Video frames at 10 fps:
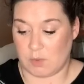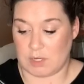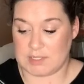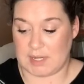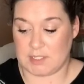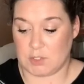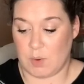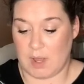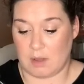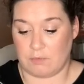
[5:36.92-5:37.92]
a size
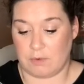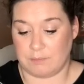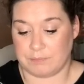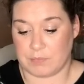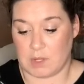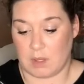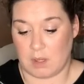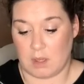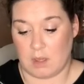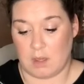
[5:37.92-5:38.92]
12.
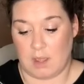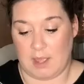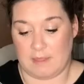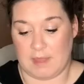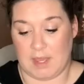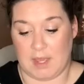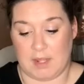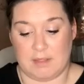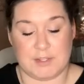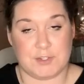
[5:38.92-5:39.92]
And then this